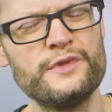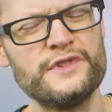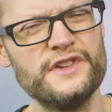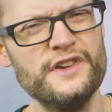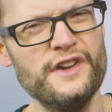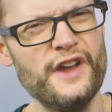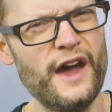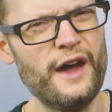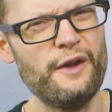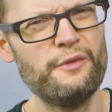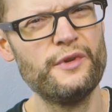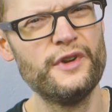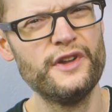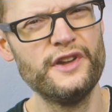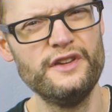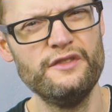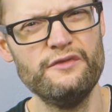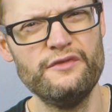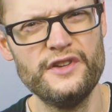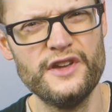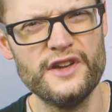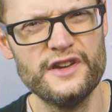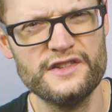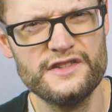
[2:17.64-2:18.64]
was not
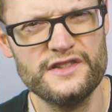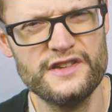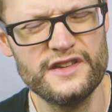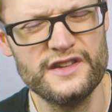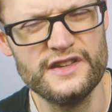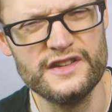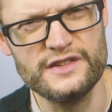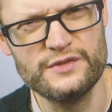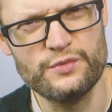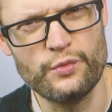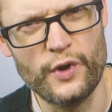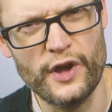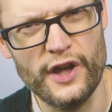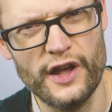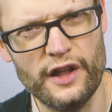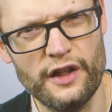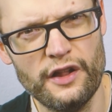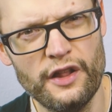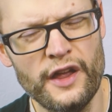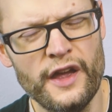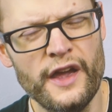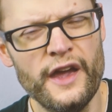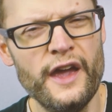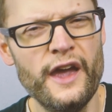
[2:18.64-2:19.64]
running VSTs
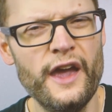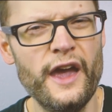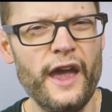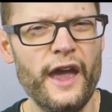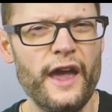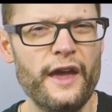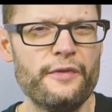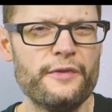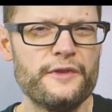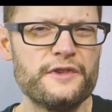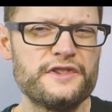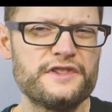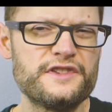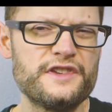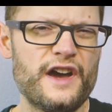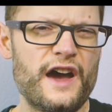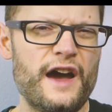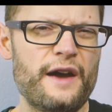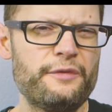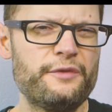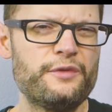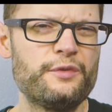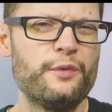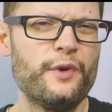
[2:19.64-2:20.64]
well. And the
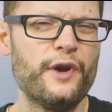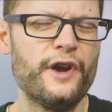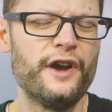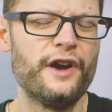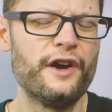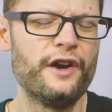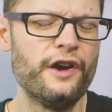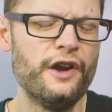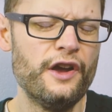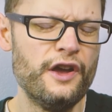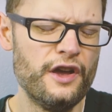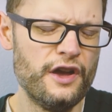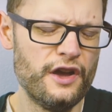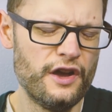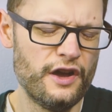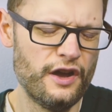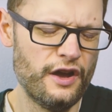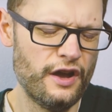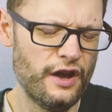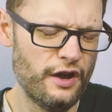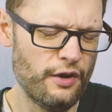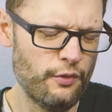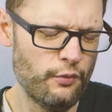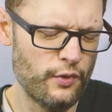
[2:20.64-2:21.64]
software
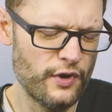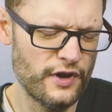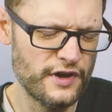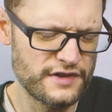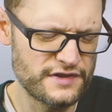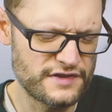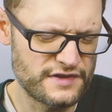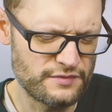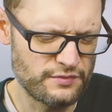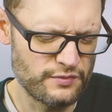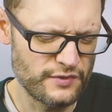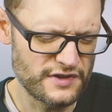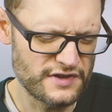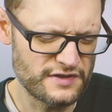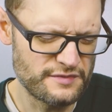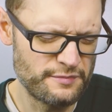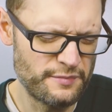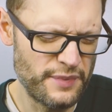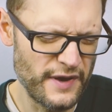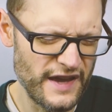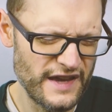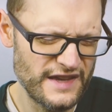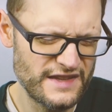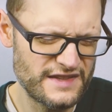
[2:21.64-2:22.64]
was
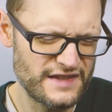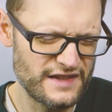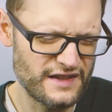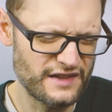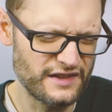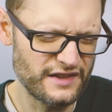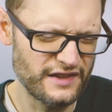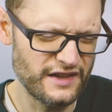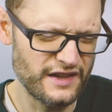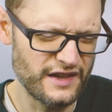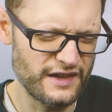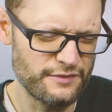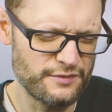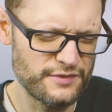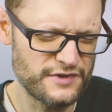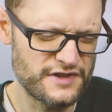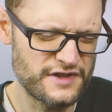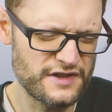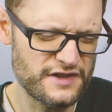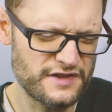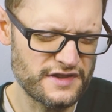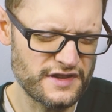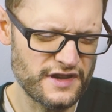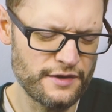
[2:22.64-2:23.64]
basically, it
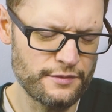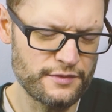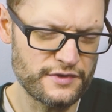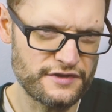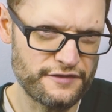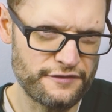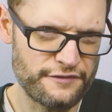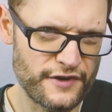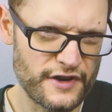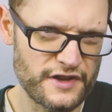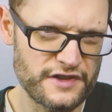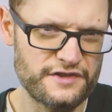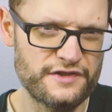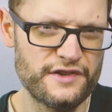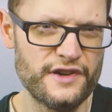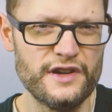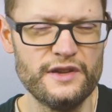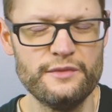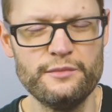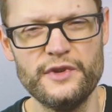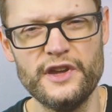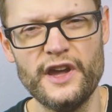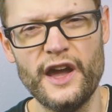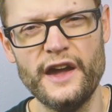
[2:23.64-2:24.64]
was
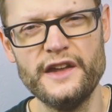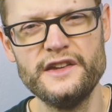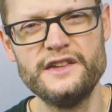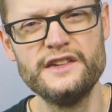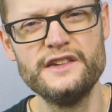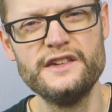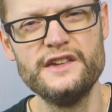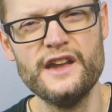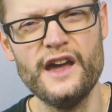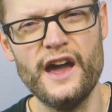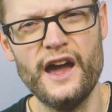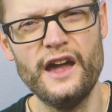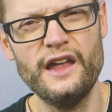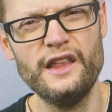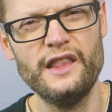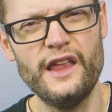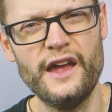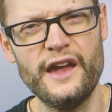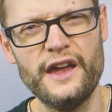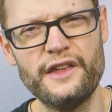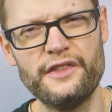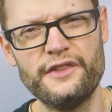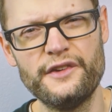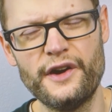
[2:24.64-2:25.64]
frustrating me. I did not
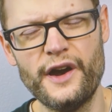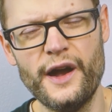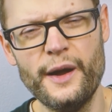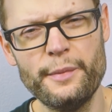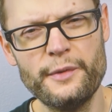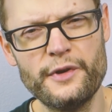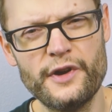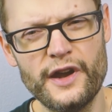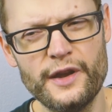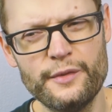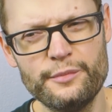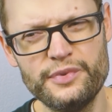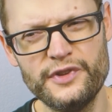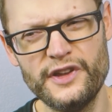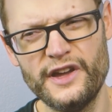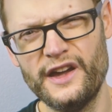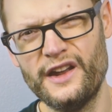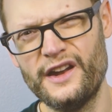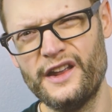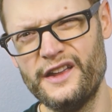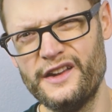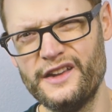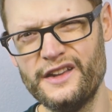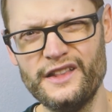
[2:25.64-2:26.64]
like their upgrade
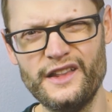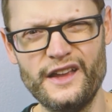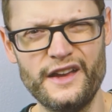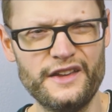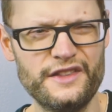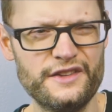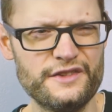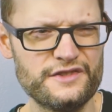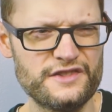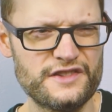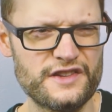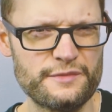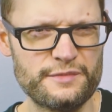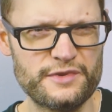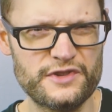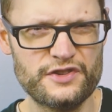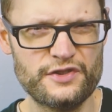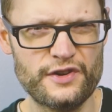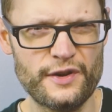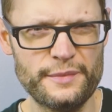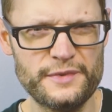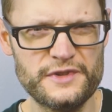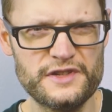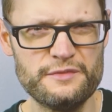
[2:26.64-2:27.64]
plan. I didn't like their
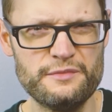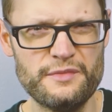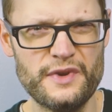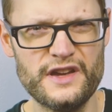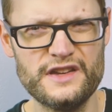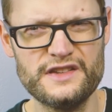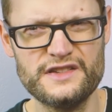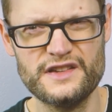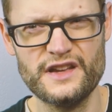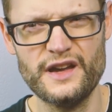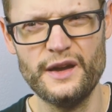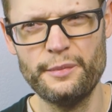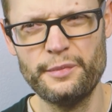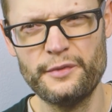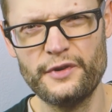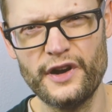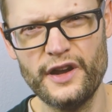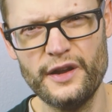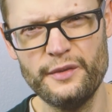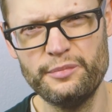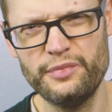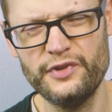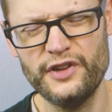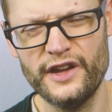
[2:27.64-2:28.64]
subscription-based
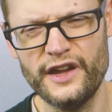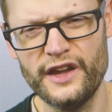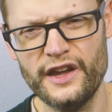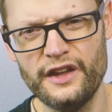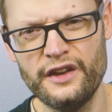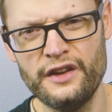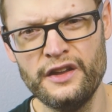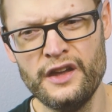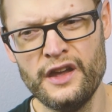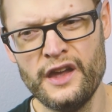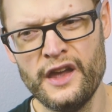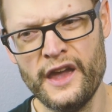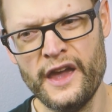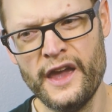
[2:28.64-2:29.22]
upgrade plan.